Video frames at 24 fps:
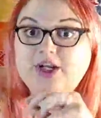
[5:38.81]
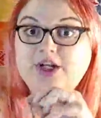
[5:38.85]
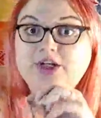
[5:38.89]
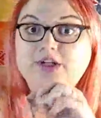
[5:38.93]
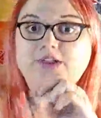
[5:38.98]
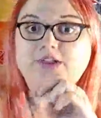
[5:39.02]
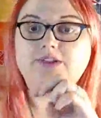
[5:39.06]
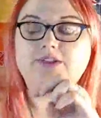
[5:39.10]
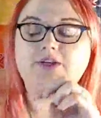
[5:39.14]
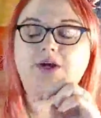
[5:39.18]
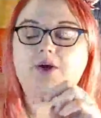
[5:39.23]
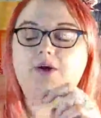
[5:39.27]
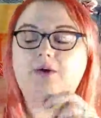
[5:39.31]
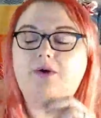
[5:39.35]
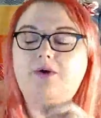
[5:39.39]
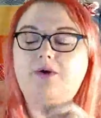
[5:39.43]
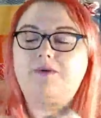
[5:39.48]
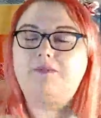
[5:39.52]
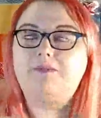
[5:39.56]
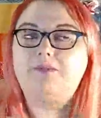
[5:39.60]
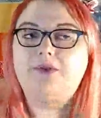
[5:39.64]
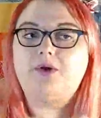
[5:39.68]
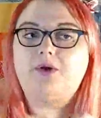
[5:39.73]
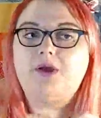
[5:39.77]

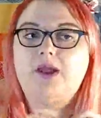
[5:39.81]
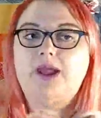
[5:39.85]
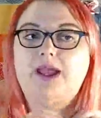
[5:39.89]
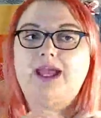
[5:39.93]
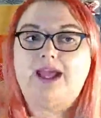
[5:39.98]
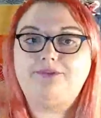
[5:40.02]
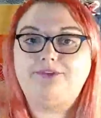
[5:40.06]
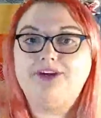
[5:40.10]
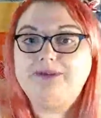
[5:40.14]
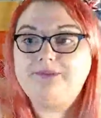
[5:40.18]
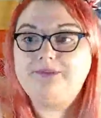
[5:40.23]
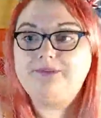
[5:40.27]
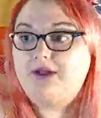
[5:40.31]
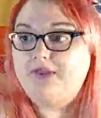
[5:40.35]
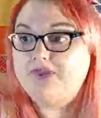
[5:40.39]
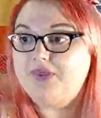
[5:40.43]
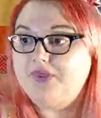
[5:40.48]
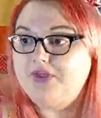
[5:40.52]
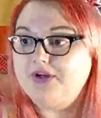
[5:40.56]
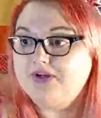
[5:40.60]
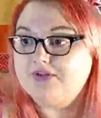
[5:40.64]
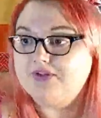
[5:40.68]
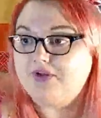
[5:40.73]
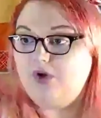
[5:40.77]
So every month
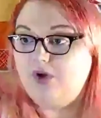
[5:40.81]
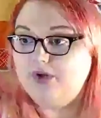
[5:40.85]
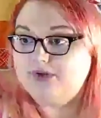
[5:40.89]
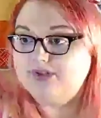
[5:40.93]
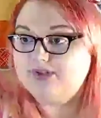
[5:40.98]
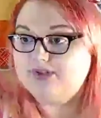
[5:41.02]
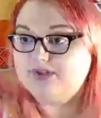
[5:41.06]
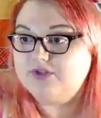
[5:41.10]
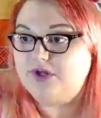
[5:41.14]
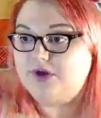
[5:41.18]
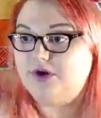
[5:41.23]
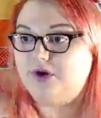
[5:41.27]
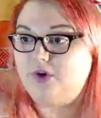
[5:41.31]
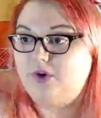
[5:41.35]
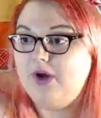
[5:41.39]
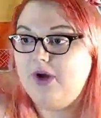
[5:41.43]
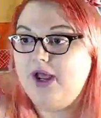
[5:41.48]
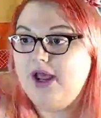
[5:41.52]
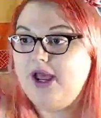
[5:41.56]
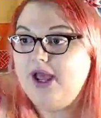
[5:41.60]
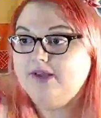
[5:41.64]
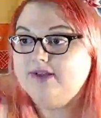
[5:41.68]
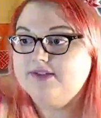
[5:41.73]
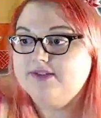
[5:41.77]
there's also
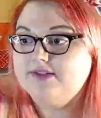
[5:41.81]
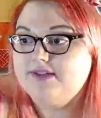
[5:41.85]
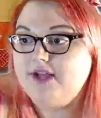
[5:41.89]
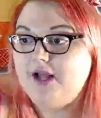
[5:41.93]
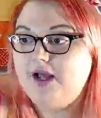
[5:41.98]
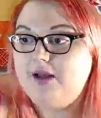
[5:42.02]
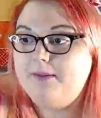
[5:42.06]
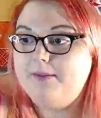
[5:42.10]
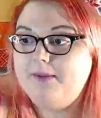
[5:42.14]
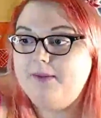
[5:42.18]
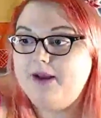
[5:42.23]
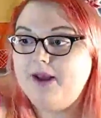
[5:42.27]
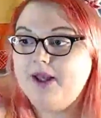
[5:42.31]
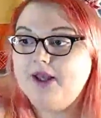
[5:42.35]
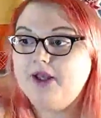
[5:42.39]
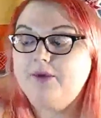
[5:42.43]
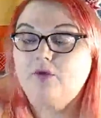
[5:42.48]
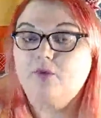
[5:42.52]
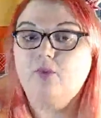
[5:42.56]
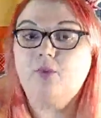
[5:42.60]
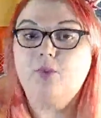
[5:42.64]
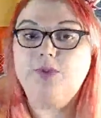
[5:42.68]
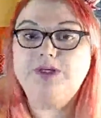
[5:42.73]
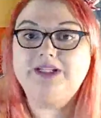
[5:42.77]
some
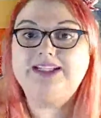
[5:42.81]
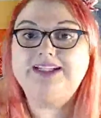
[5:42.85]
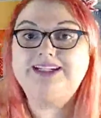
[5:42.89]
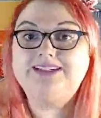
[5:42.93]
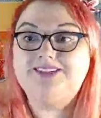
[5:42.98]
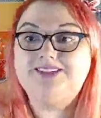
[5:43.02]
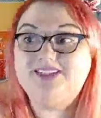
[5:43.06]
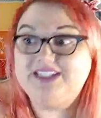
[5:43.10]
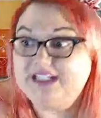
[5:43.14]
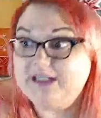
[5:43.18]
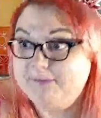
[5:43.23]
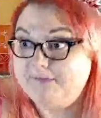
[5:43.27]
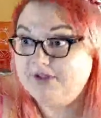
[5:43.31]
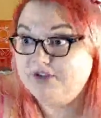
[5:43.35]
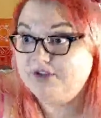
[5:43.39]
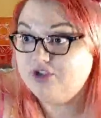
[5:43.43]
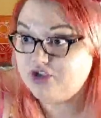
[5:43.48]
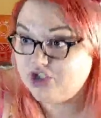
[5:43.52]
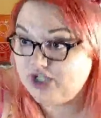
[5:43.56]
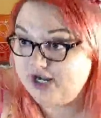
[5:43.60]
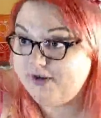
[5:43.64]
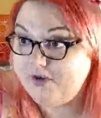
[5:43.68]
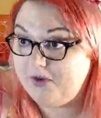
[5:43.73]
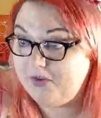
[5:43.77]
really deep
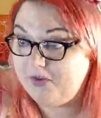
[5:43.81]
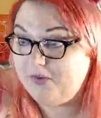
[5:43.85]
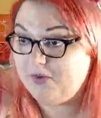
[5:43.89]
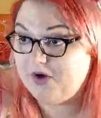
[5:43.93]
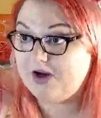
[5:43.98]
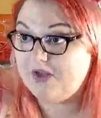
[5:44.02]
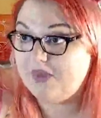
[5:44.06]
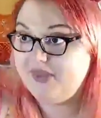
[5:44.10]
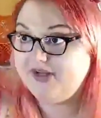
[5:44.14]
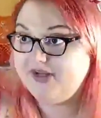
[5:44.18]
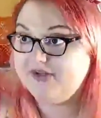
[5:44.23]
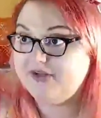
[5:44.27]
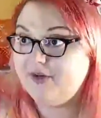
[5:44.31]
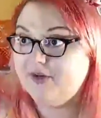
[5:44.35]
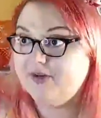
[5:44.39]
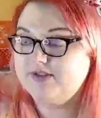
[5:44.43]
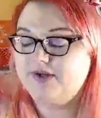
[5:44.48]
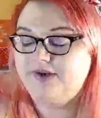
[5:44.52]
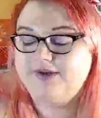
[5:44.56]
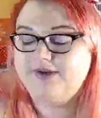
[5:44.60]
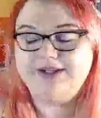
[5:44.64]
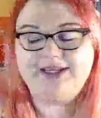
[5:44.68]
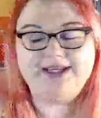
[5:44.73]
shadow work that goes on.